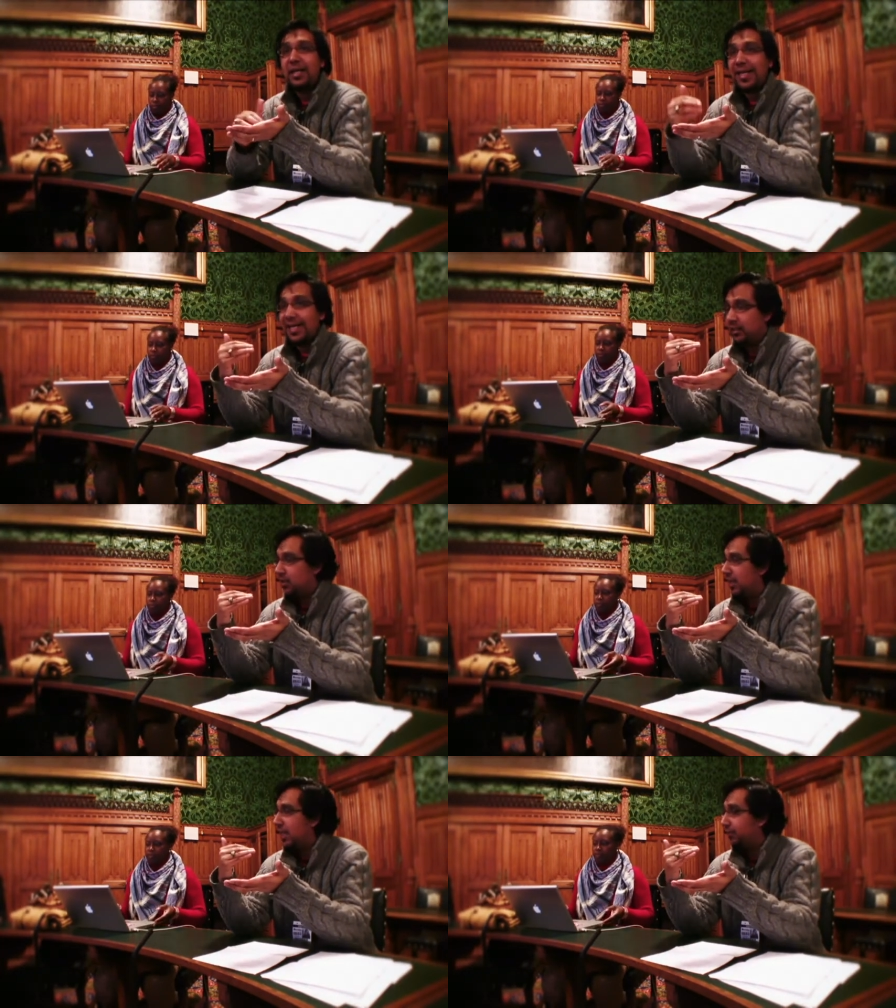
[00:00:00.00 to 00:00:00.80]
is,
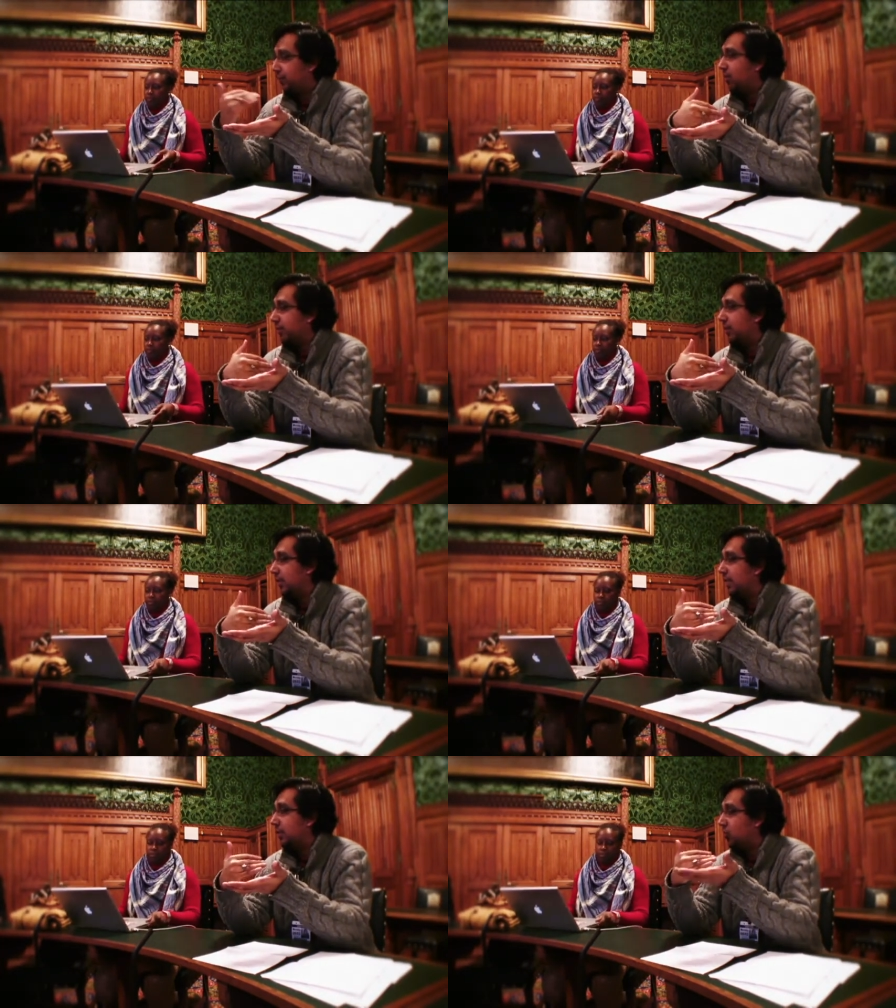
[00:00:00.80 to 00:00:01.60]
is for us, is,
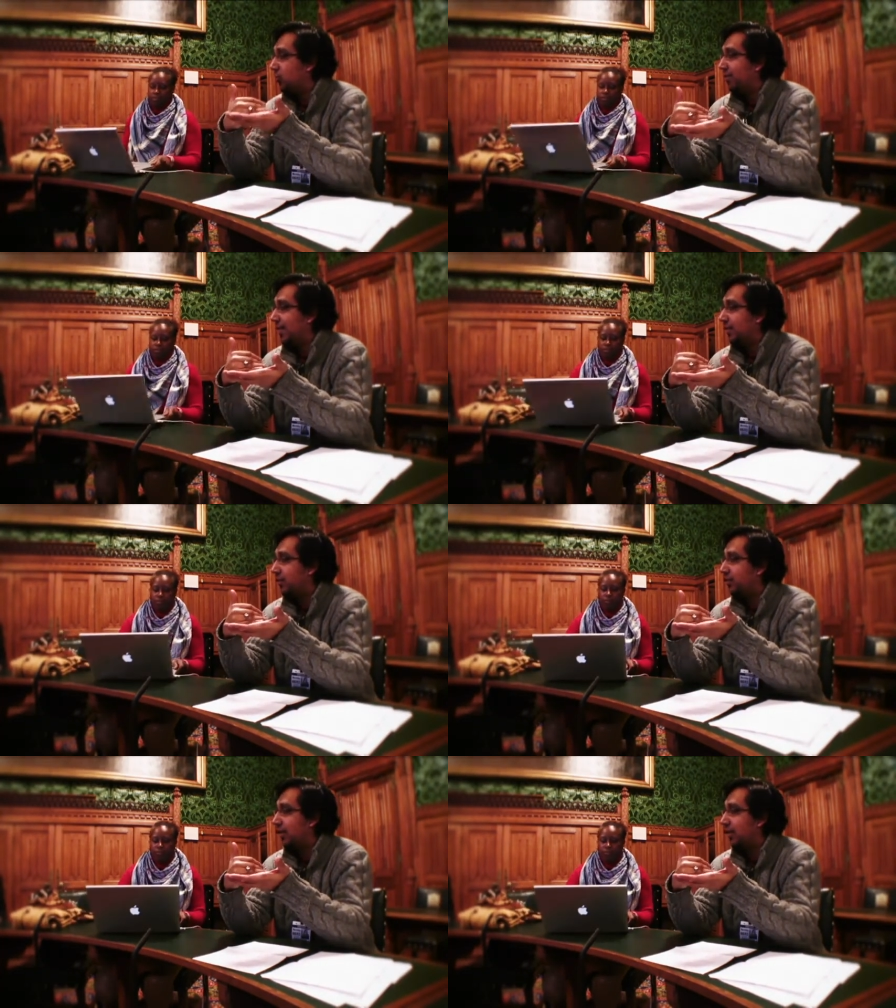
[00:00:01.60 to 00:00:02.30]
is a strength.